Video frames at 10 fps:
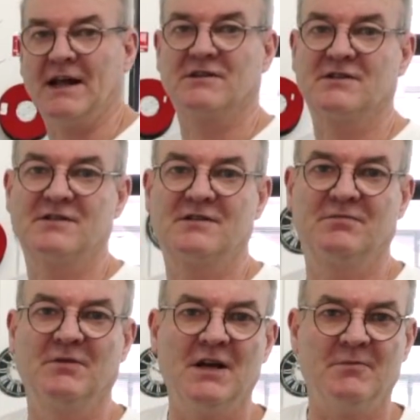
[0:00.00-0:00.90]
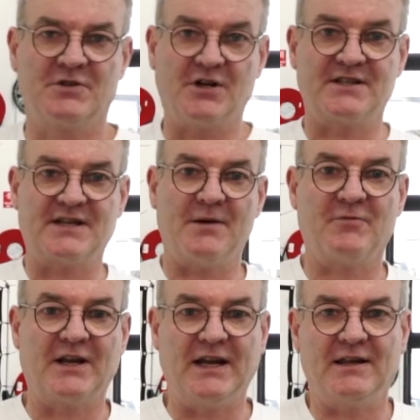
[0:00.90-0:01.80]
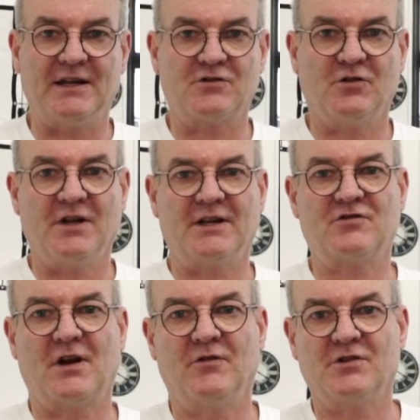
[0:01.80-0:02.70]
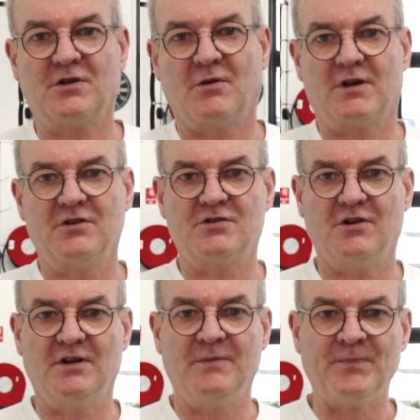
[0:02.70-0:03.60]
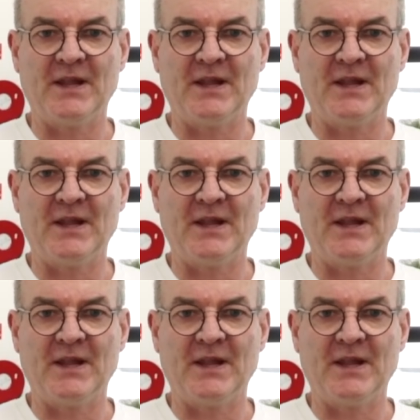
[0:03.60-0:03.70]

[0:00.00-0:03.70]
that's, besides camera gear, that's all I travel so I can turn